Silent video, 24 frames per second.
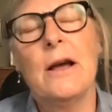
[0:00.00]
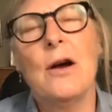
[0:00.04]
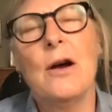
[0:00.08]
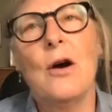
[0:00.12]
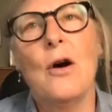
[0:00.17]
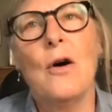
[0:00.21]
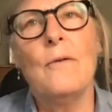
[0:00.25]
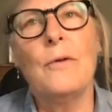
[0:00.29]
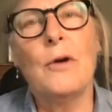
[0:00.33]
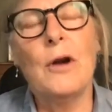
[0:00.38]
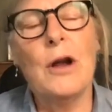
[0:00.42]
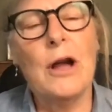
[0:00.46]

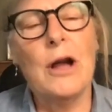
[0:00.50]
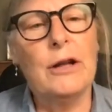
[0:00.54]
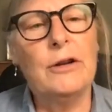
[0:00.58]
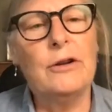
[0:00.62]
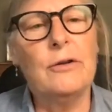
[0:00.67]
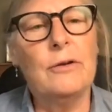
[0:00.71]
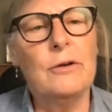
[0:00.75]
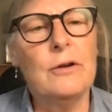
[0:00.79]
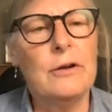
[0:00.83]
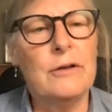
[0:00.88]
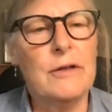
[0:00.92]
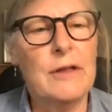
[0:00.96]
over
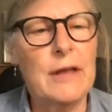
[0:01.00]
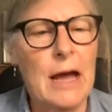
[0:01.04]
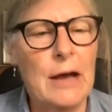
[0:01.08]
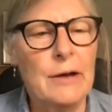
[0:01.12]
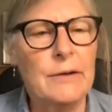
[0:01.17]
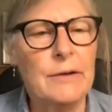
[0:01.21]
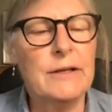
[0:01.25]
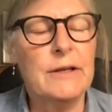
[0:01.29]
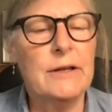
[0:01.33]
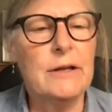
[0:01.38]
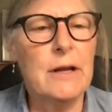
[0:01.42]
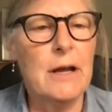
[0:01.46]

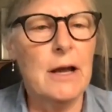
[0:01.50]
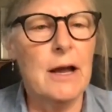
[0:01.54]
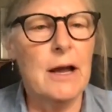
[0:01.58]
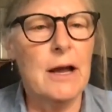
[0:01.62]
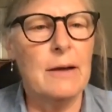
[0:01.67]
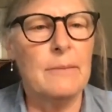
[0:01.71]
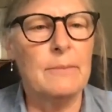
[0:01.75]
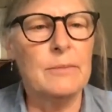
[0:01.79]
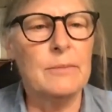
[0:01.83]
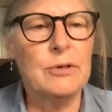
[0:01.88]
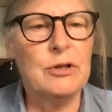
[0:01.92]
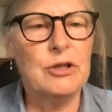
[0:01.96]

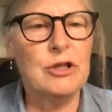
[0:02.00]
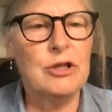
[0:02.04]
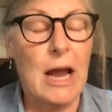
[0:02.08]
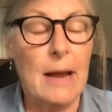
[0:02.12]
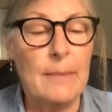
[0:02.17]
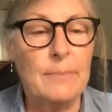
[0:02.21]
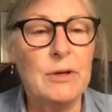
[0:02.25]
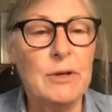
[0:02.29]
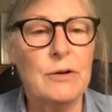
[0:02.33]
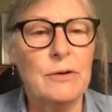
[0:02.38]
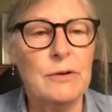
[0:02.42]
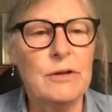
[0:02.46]
100,000
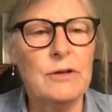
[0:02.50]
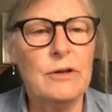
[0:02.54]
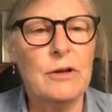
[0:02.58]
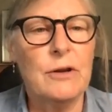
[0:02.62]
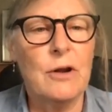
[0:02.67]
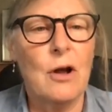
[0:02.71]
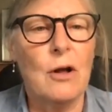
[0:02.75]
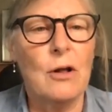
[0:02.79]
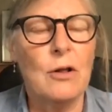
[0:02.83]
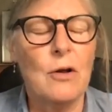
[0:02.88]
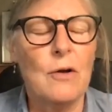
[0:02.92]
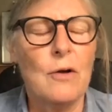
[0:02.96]
chapters
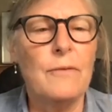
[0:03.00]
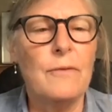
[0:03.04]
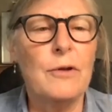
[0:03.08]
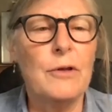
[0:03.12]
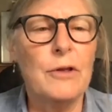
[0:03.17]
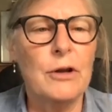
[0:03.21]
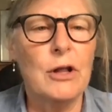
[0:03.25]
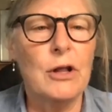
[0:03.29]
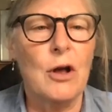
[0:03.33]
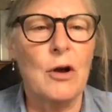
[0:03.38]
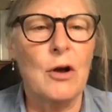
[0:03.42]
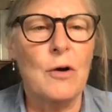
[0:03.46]
all over
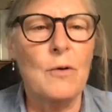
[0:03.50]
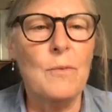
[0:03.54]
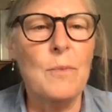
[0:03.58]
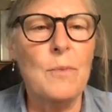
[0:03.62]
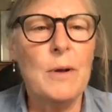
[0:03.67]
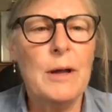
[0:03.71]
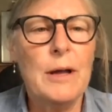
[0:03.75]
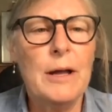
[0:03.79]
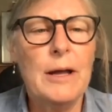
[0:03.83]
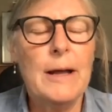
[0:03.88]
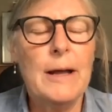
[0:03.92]
the globe.